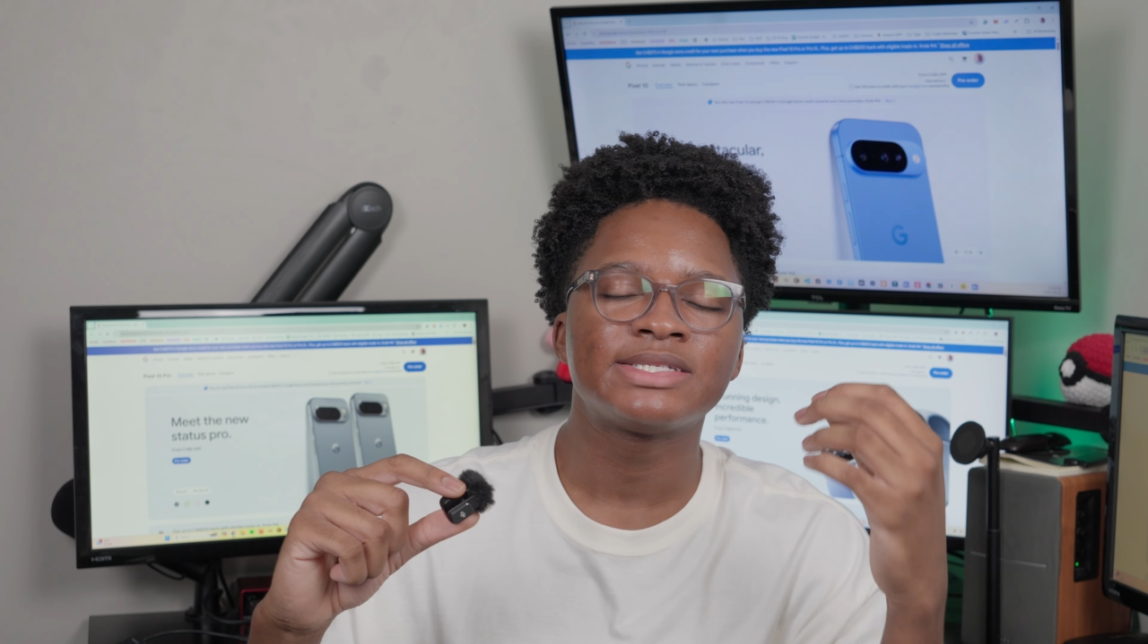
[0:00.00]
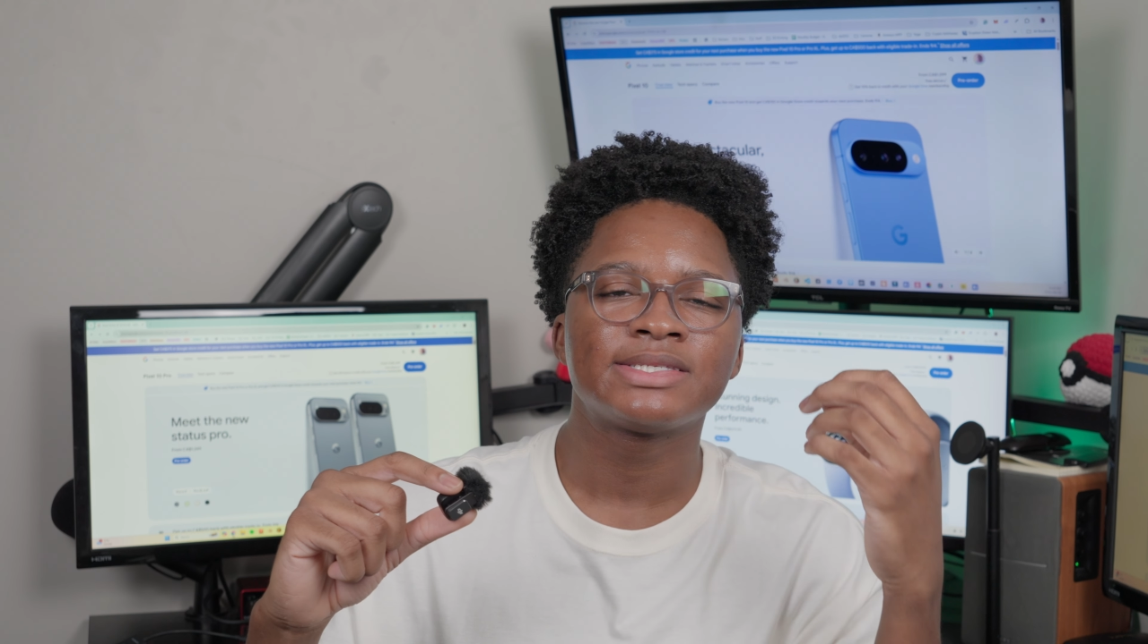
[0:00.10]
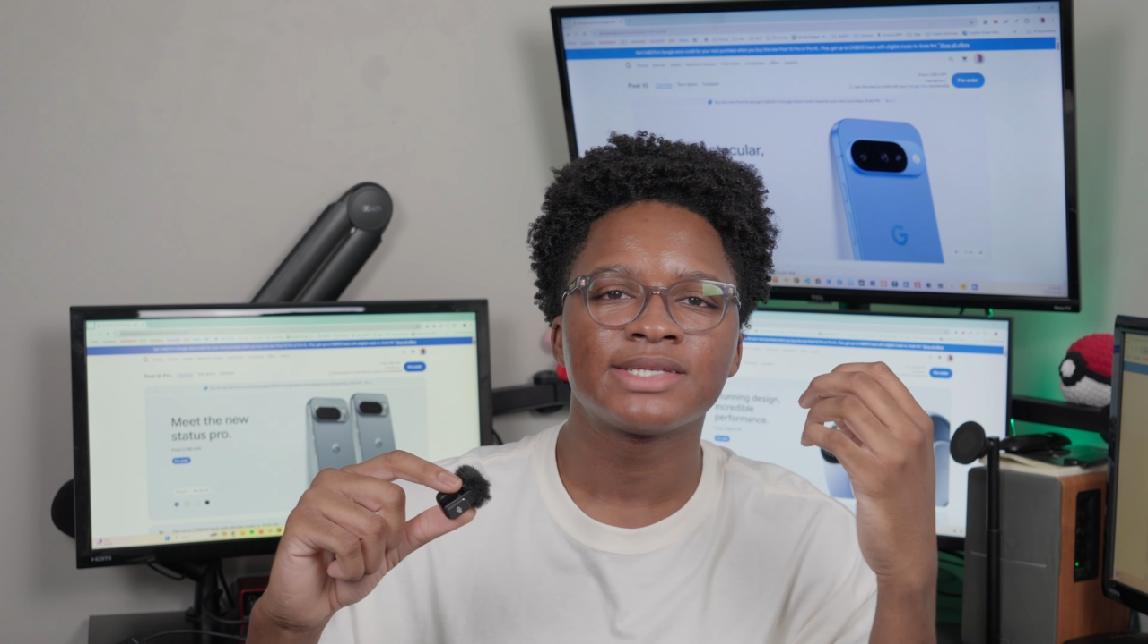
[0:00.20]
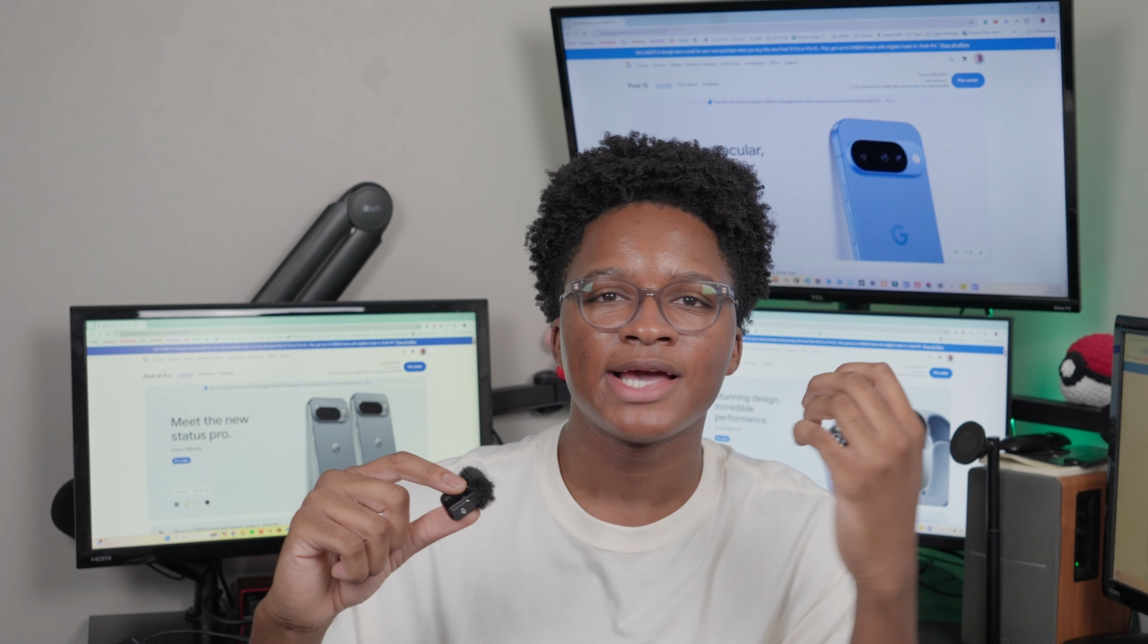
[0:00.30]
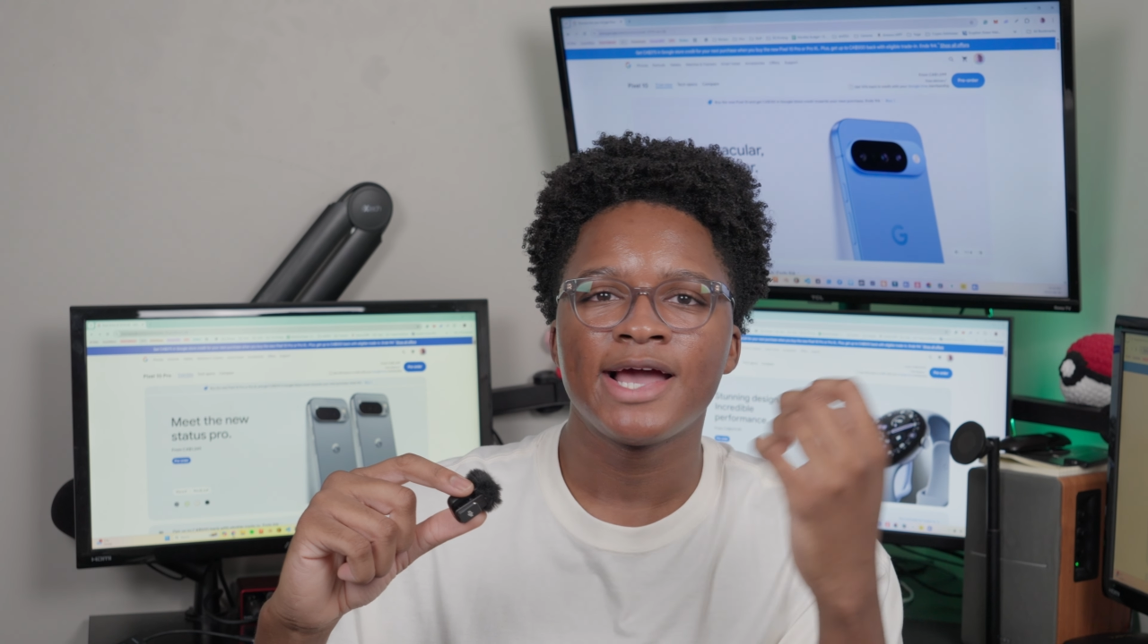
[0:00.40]

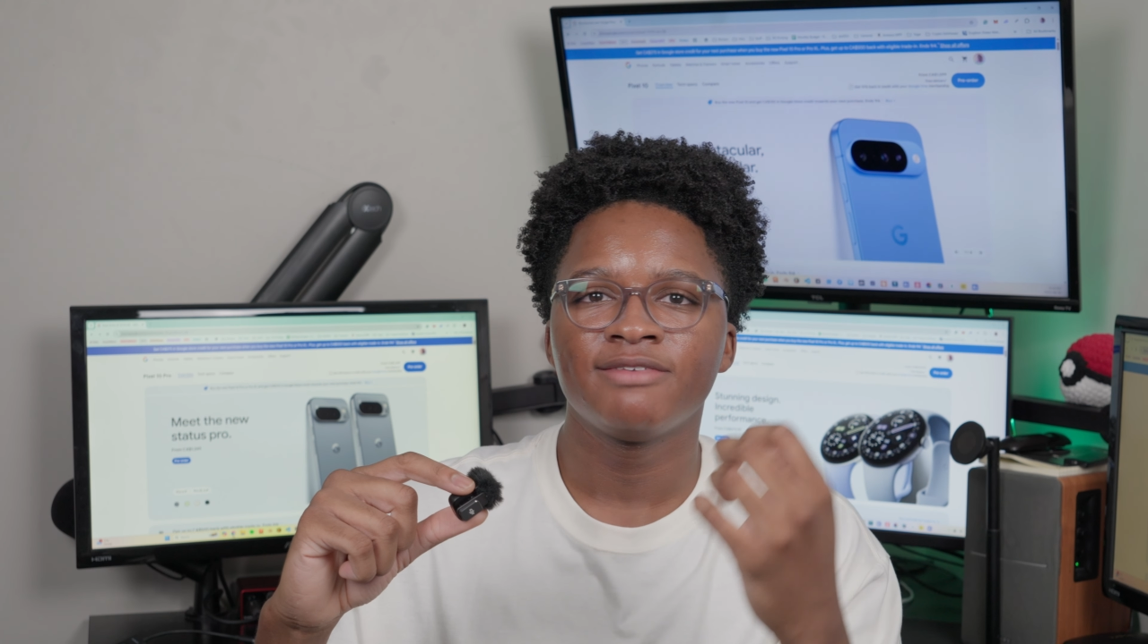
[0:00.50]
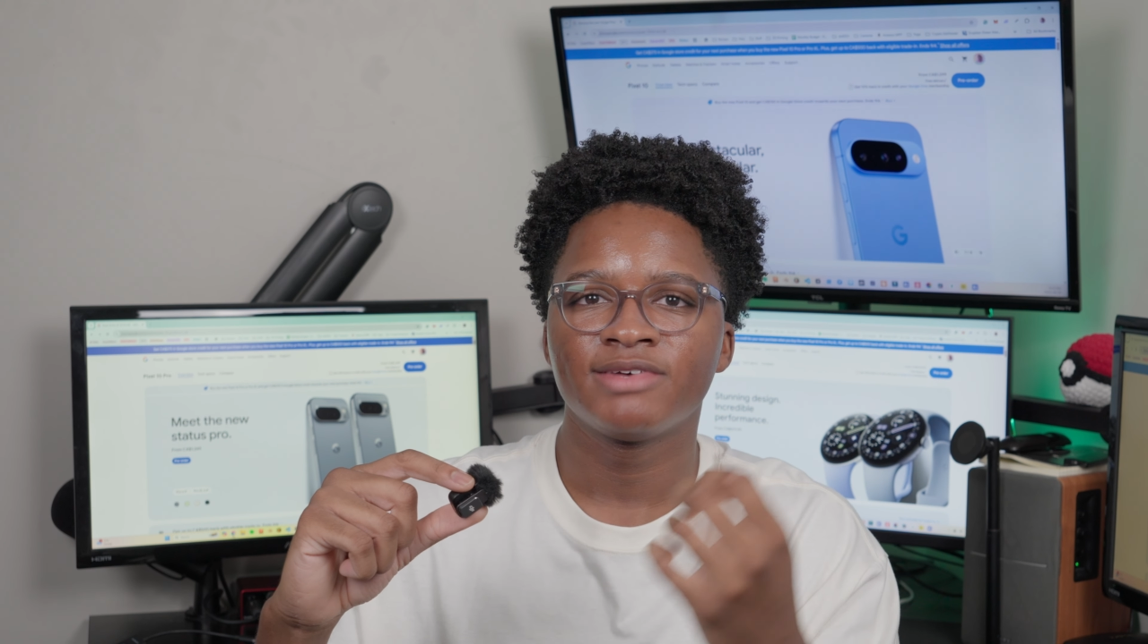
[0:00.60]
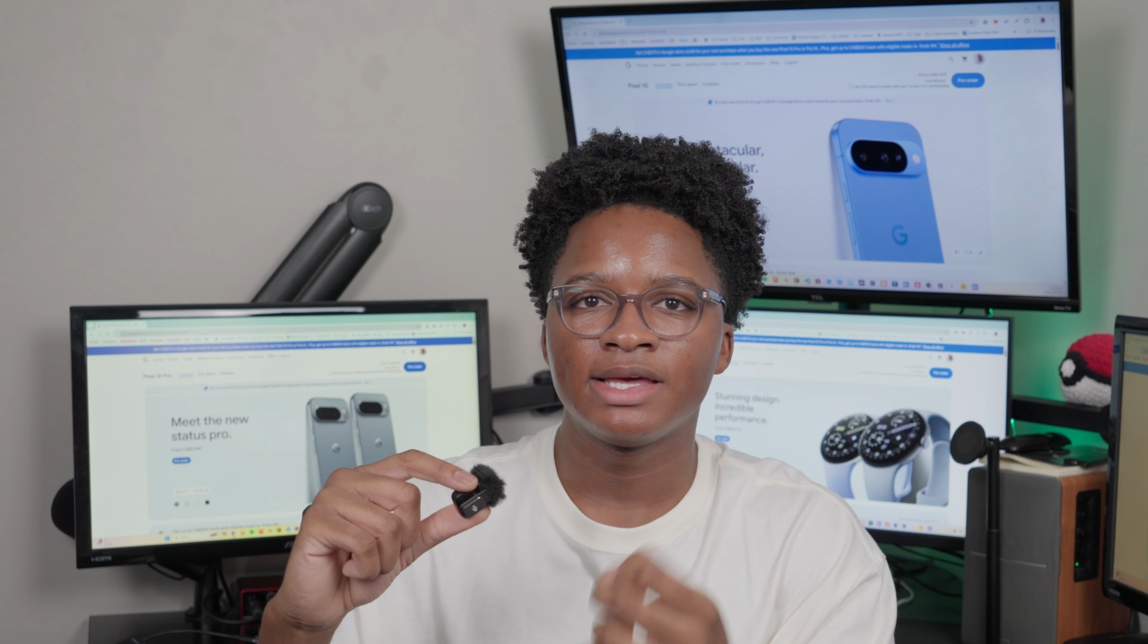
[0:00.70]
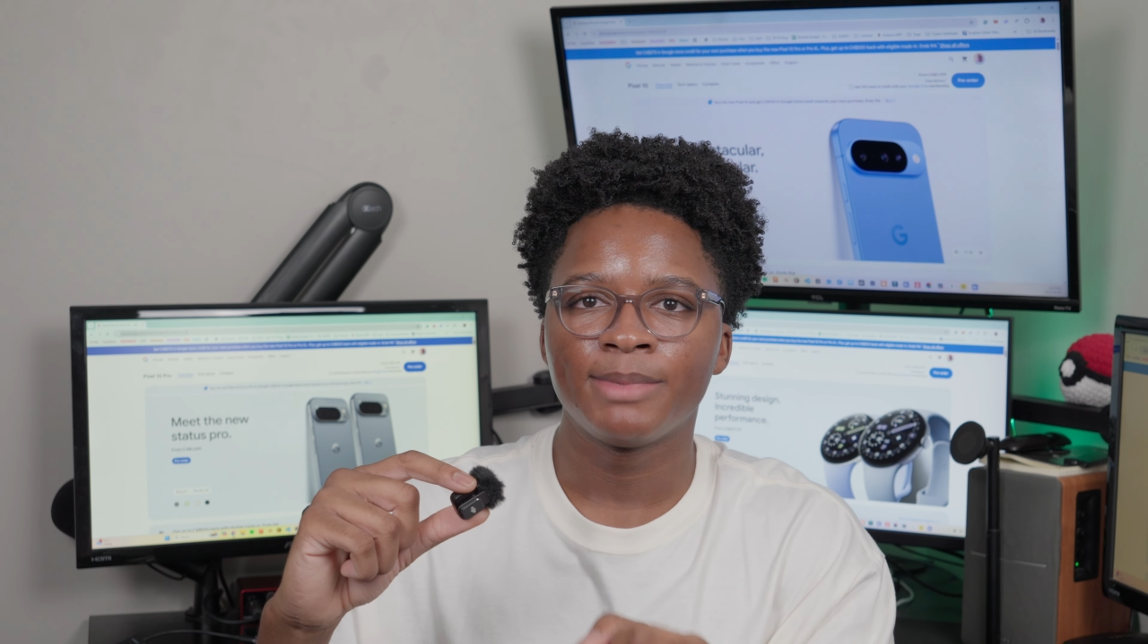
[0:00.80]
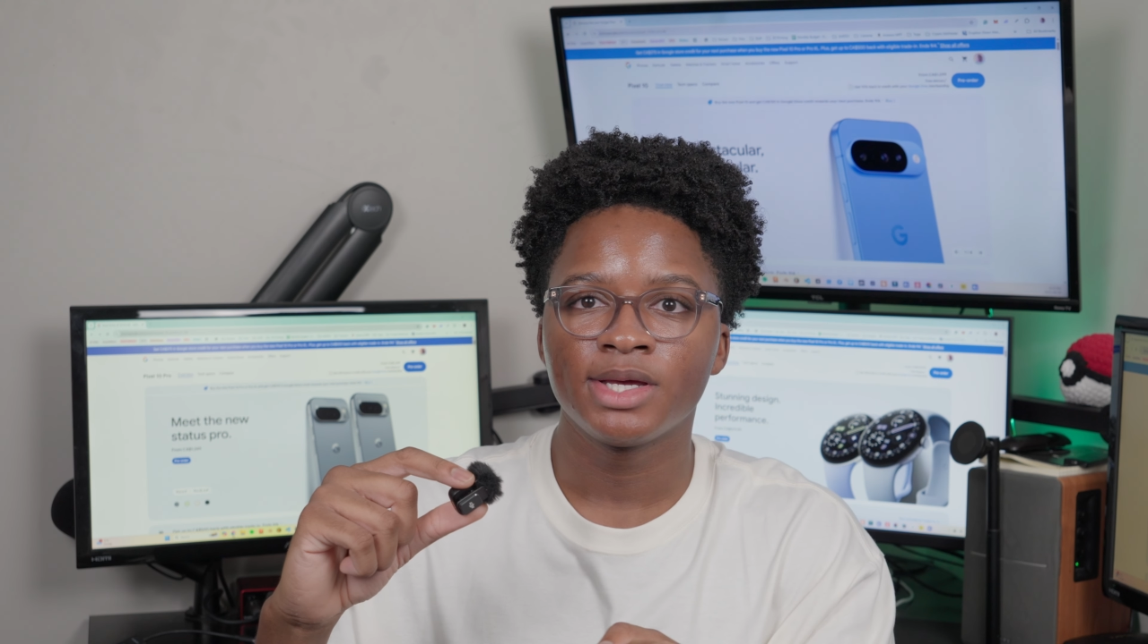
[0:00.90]
it's kind of
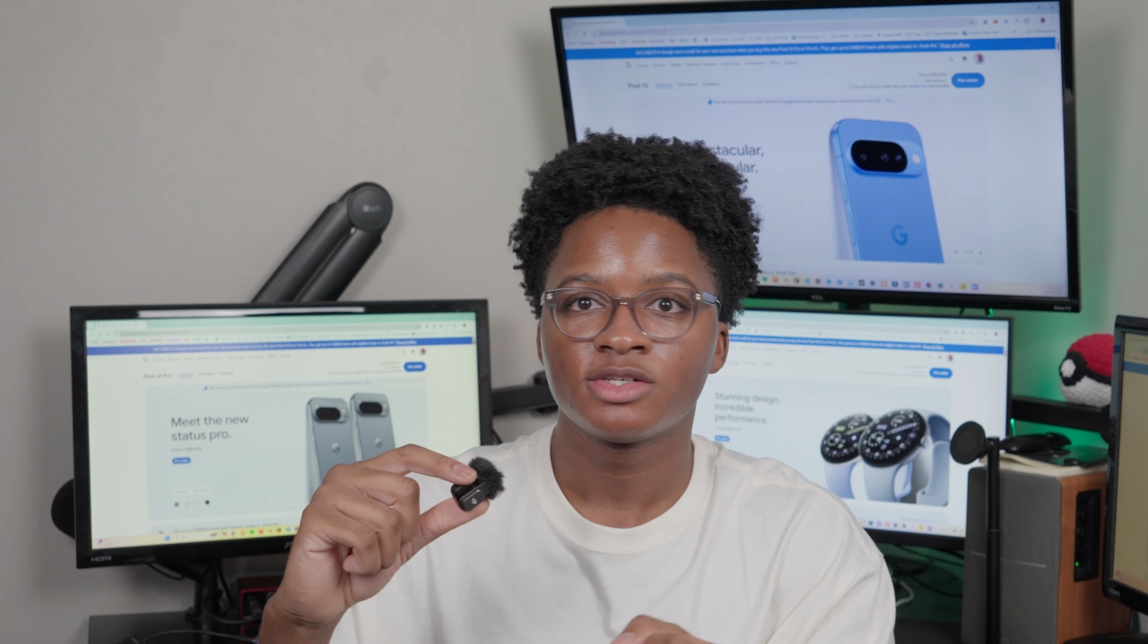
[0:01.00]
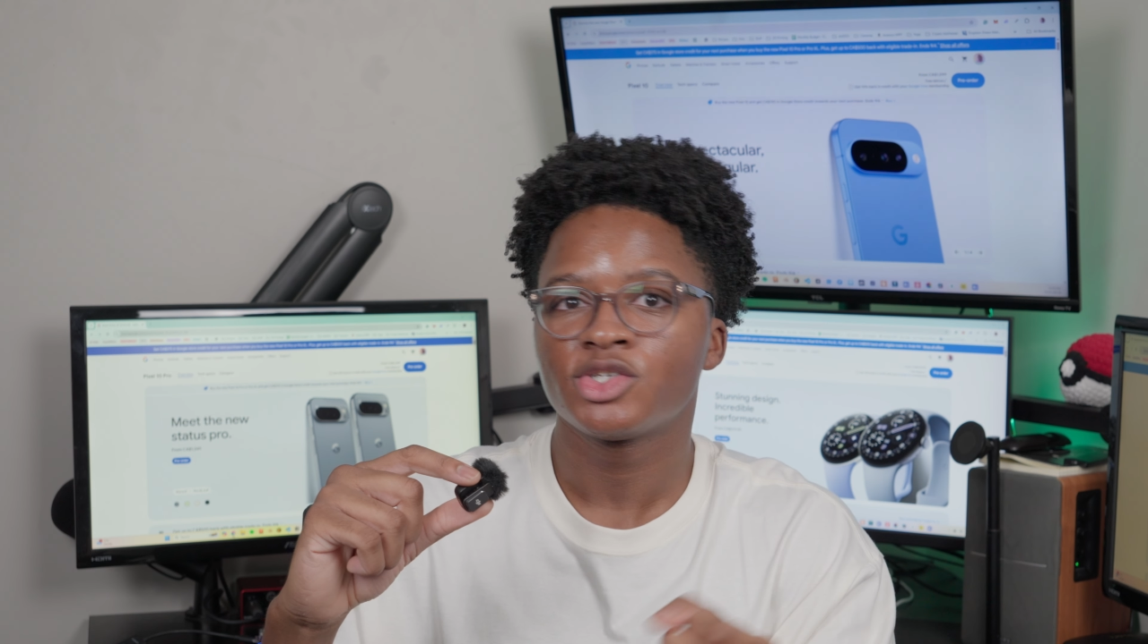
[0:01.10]
a gimmick.